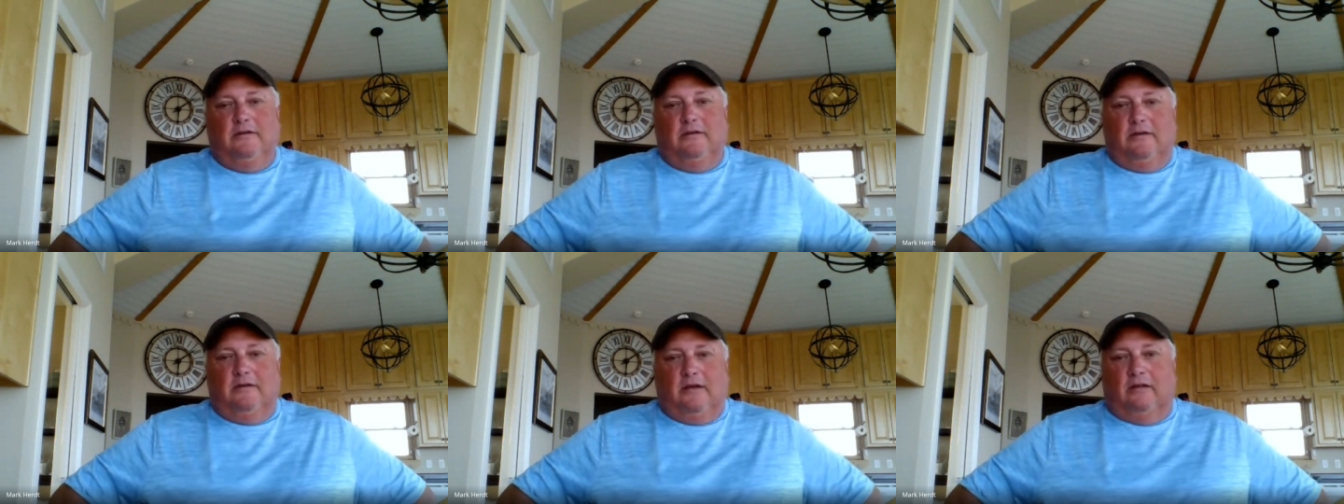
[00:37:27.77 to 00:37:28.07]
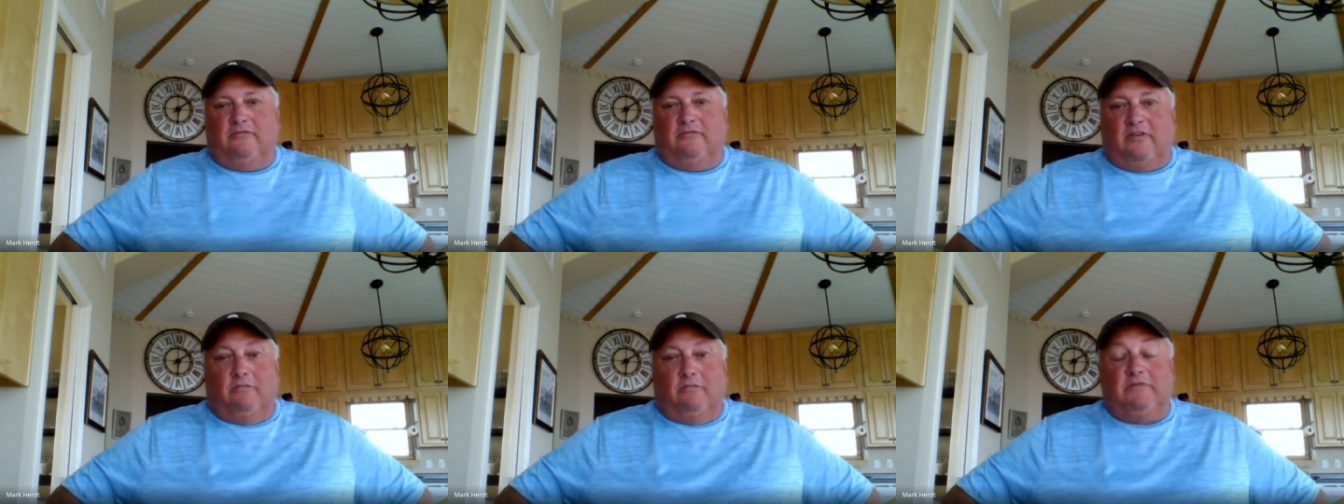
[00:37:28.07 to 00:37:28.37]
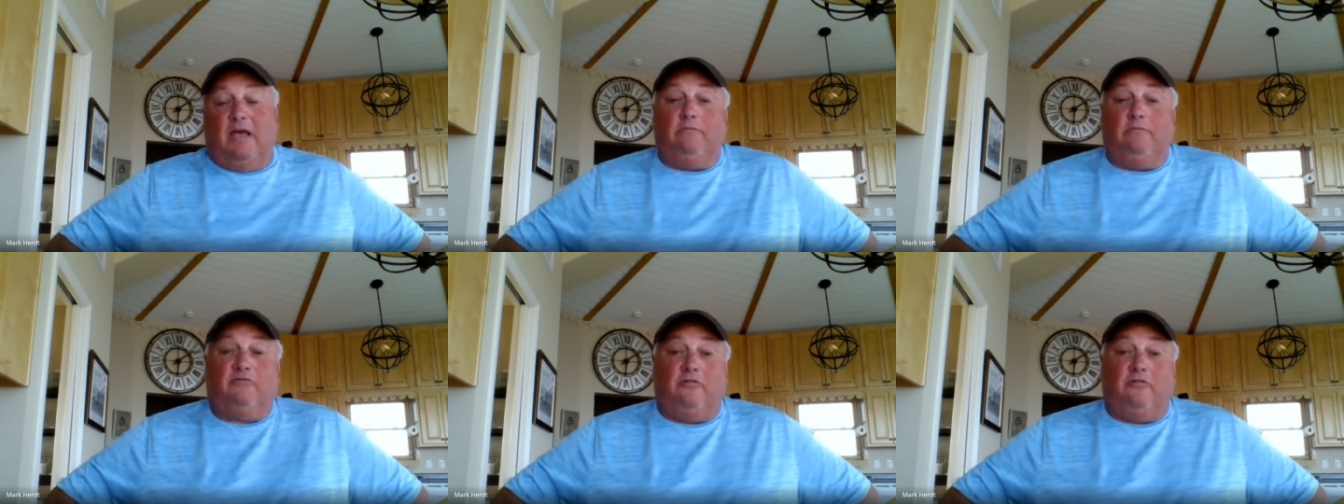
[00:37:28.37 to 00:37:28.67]
and
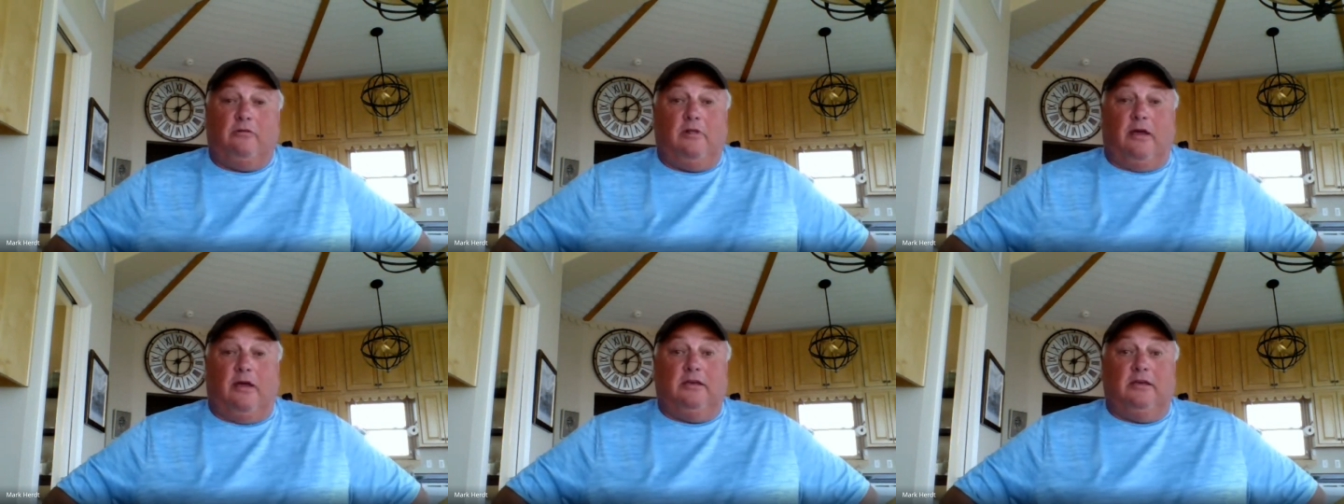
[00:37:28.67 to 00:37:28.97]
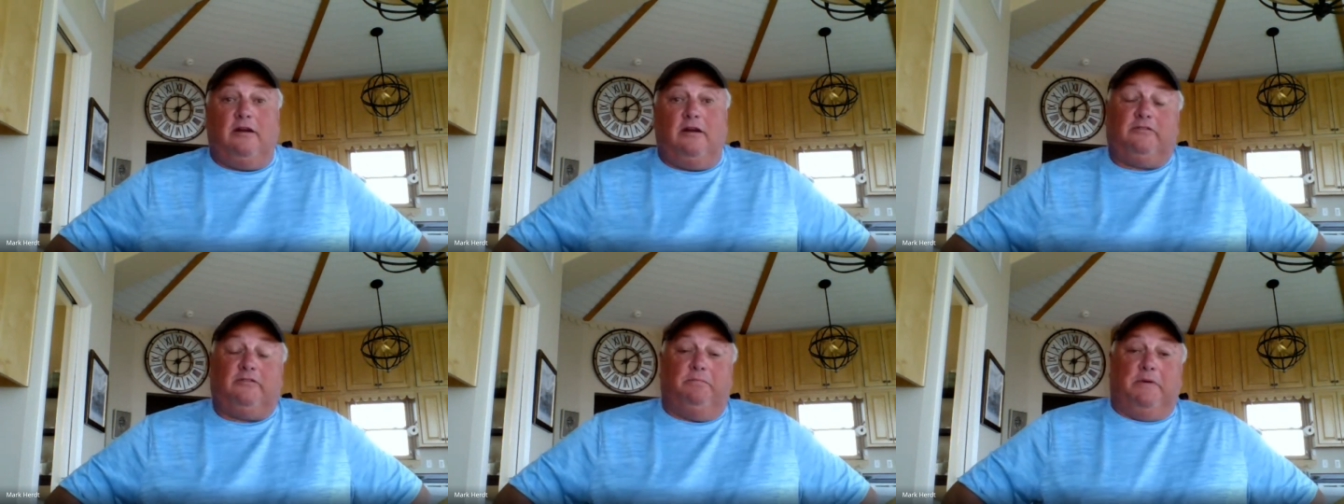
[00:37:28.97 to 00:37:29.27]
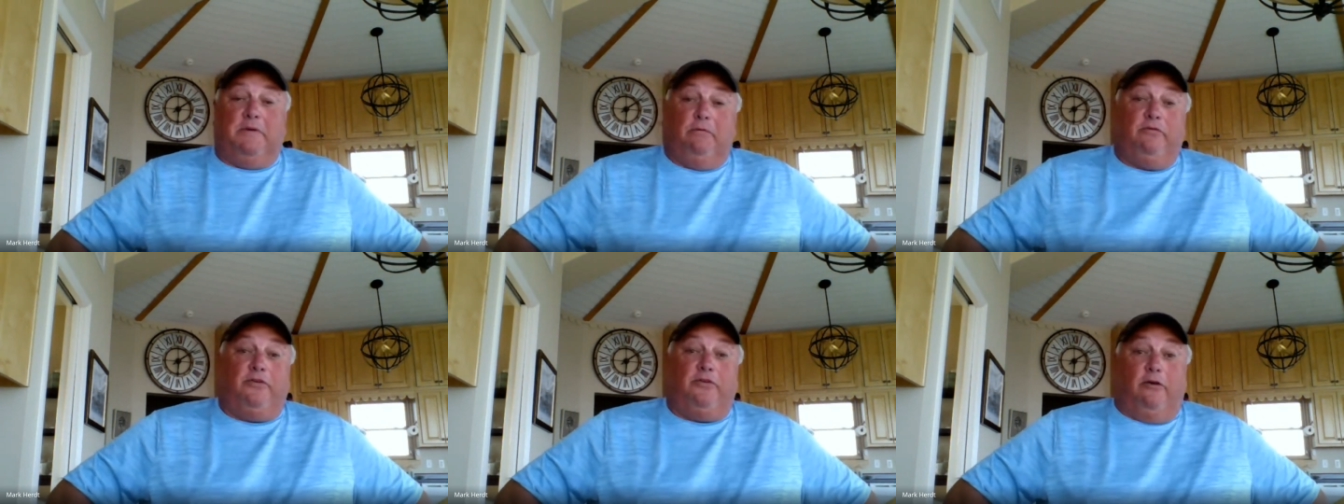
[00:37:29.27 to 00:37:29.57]
sometimes you're lucky enough to
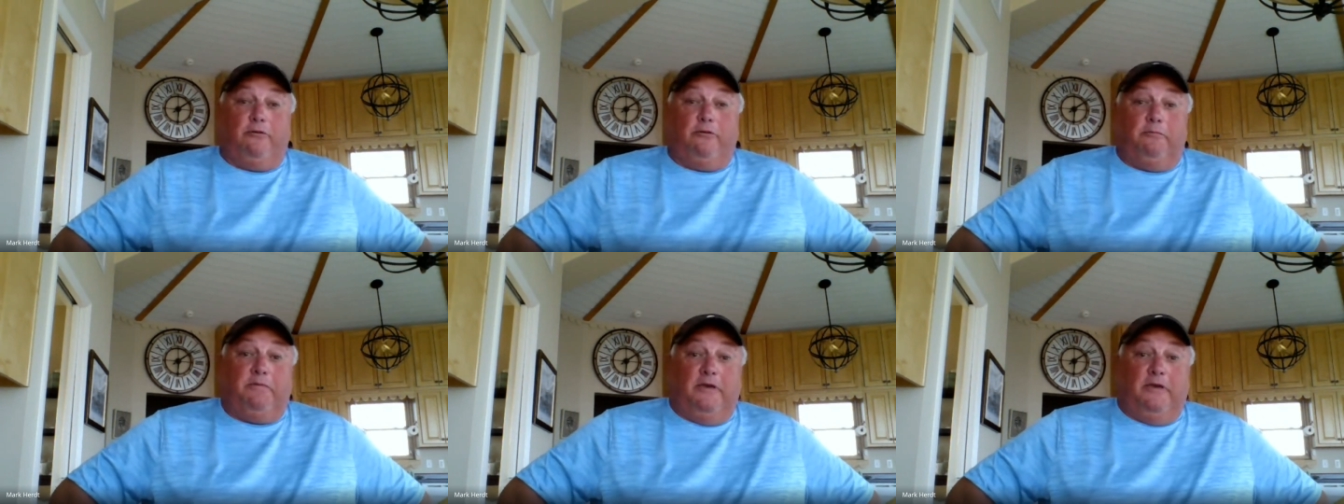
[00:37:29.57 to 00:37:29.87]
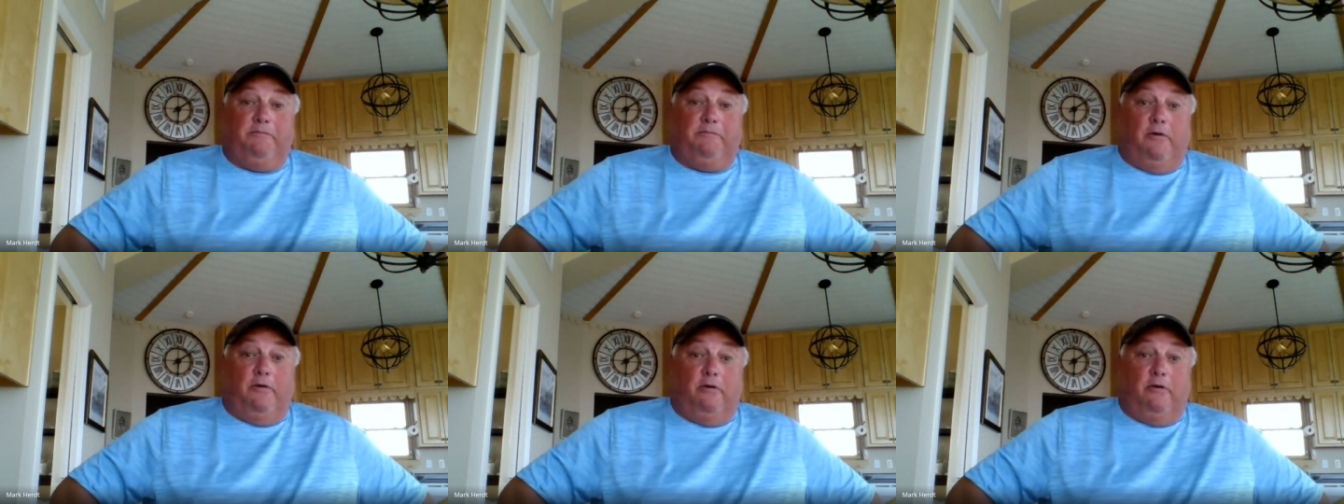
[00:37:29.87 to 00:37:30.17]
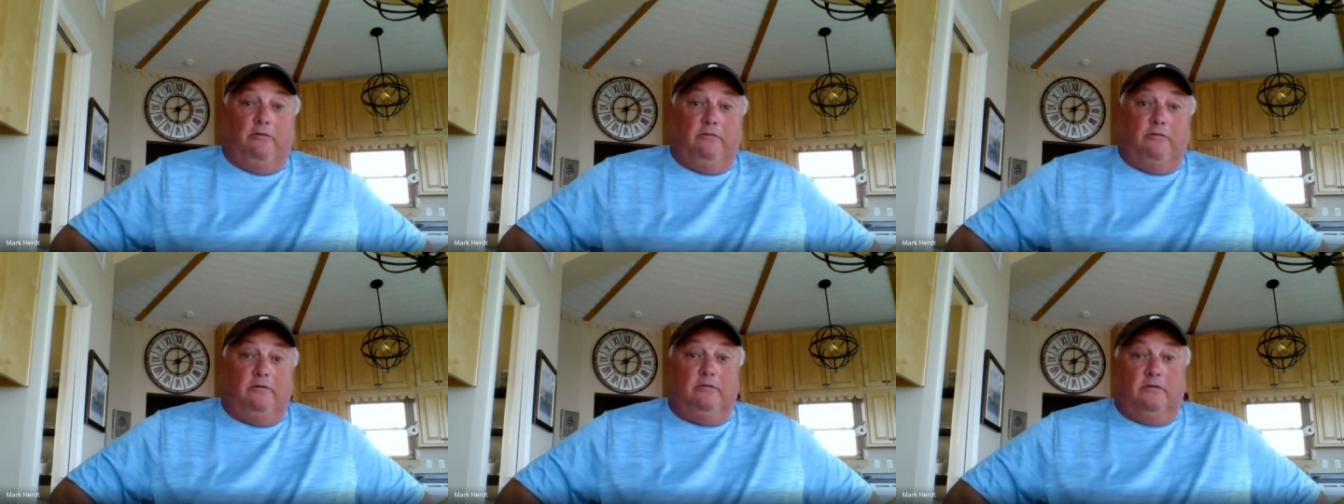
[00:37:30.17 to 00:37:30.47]
be with other
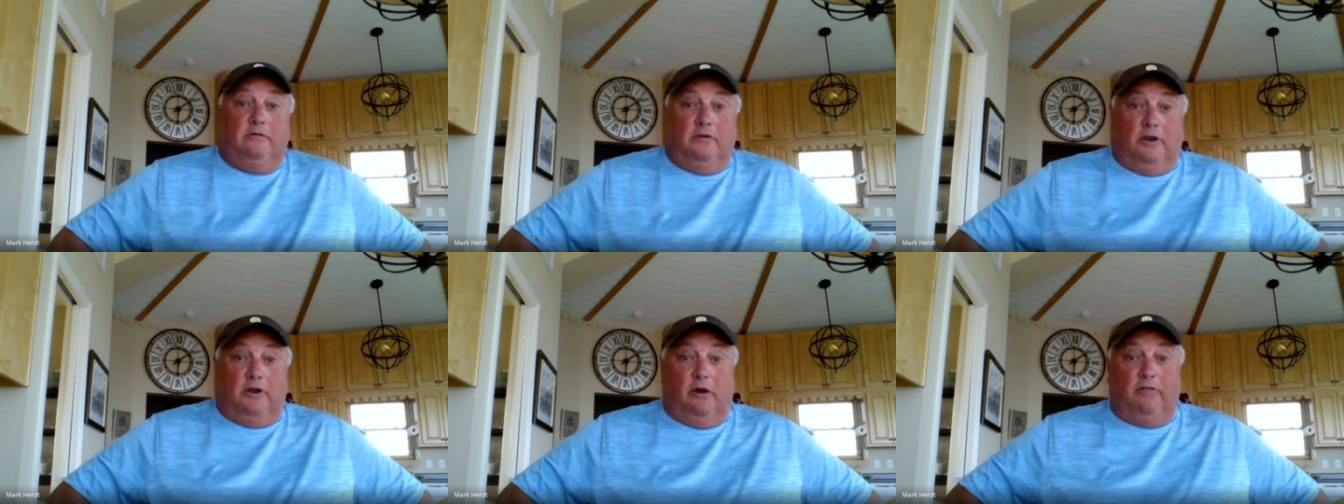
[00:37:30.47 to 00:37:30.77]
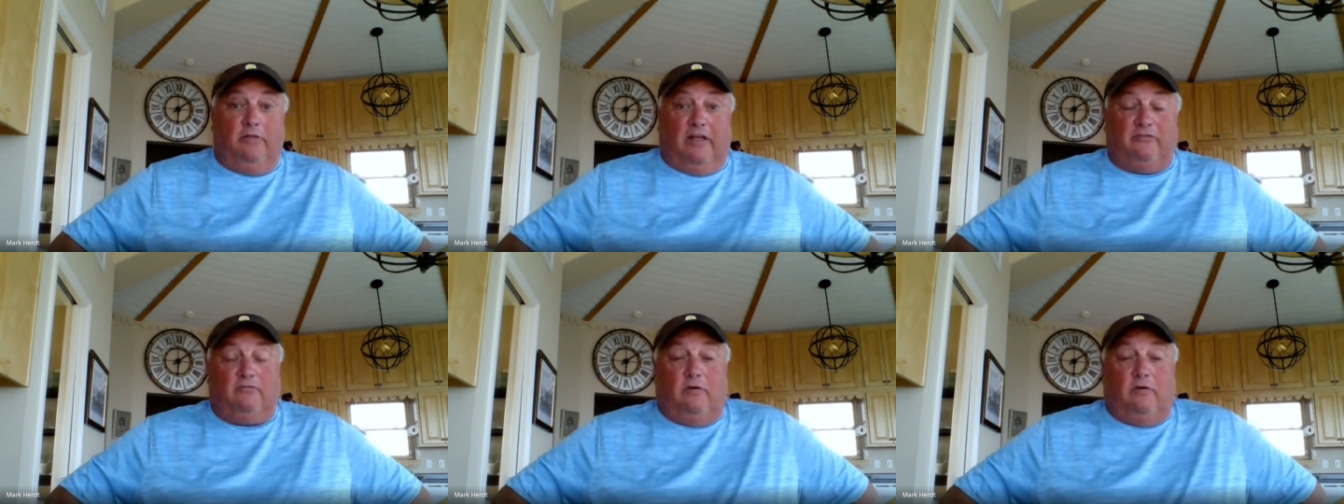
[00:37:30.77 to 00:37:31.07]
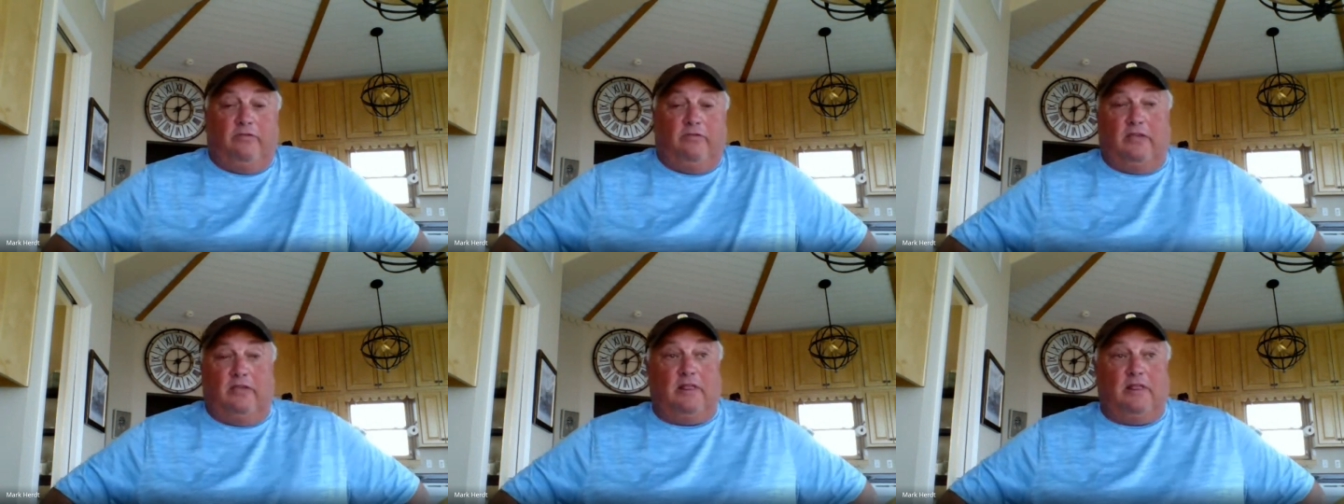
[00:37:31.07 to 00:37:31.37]
people you know, that's
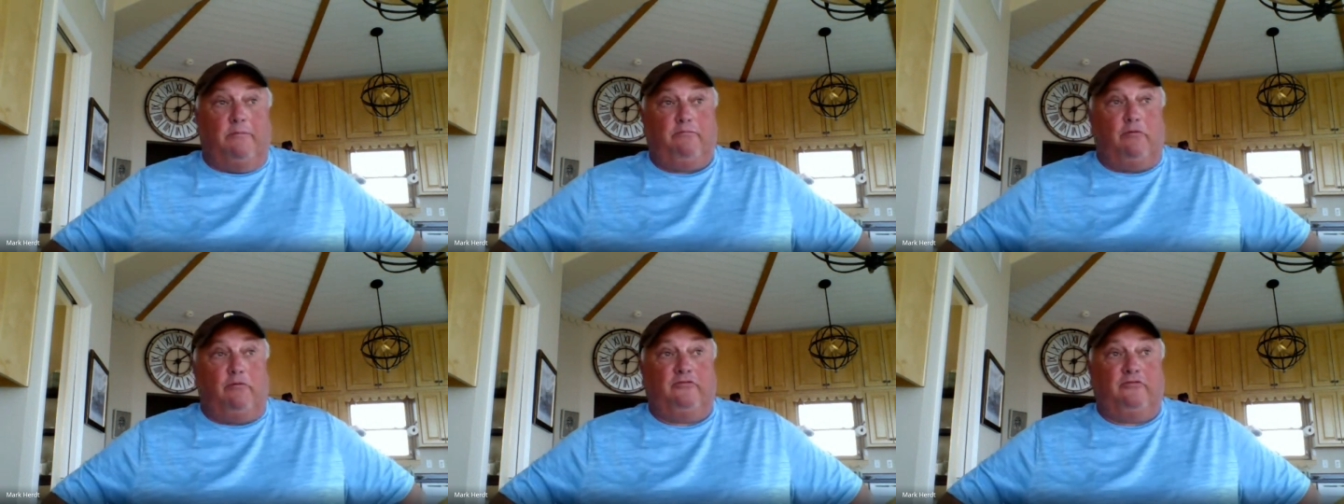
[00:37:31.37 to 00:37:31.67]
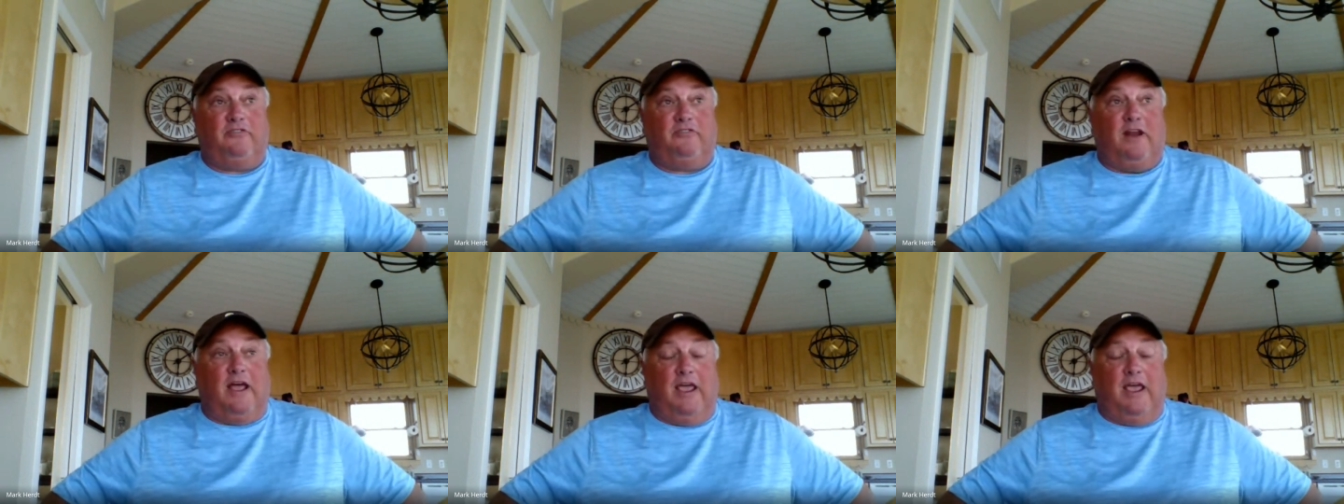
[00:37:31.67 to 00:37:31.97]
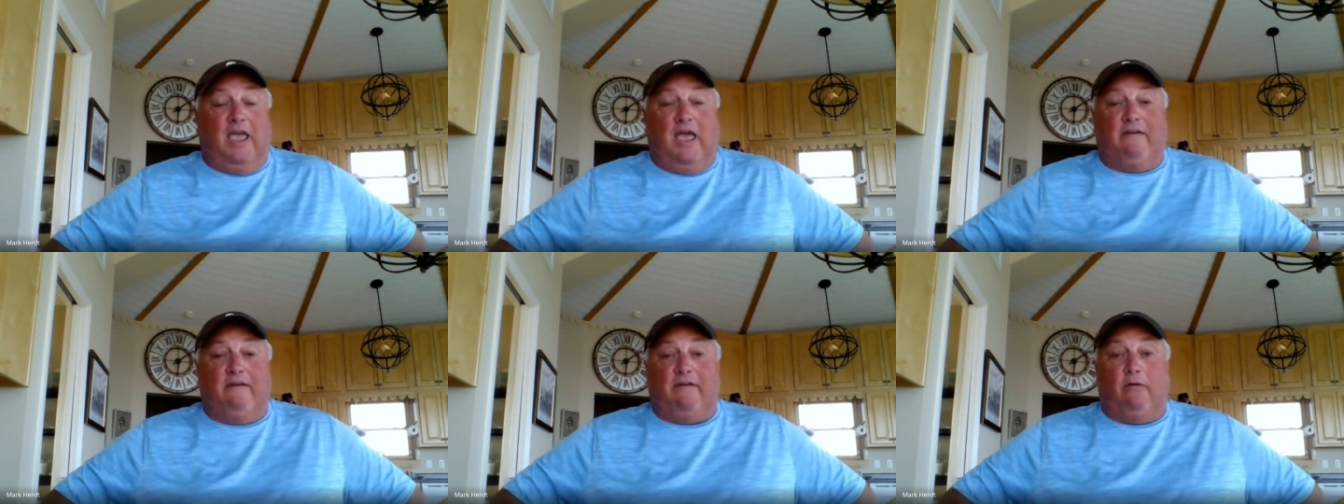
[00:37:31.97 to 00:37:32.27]
one thing that Bruce and I
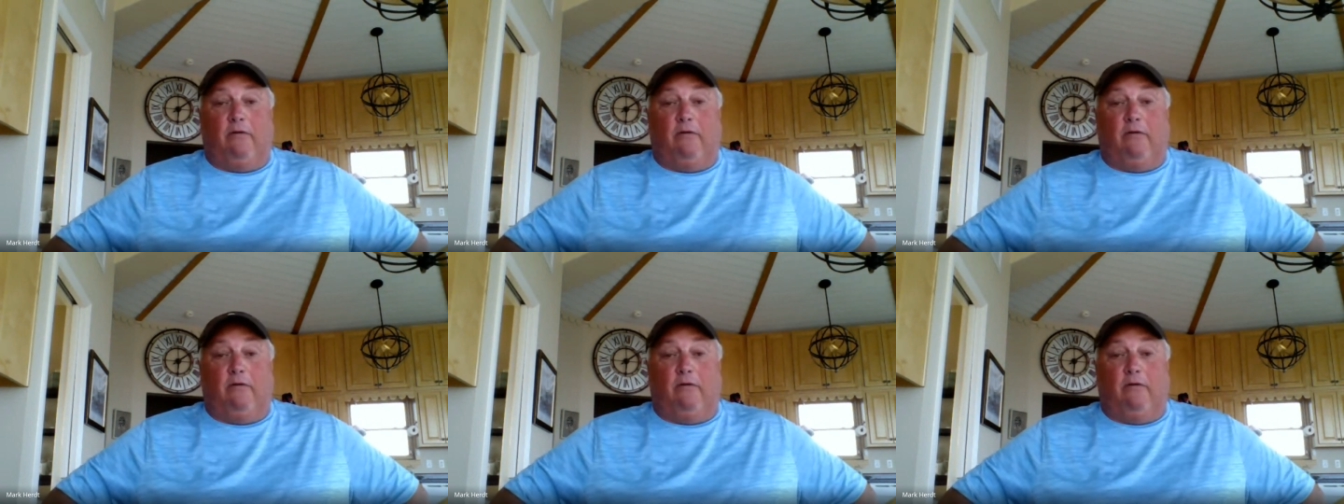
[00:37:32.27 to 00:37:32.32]
have.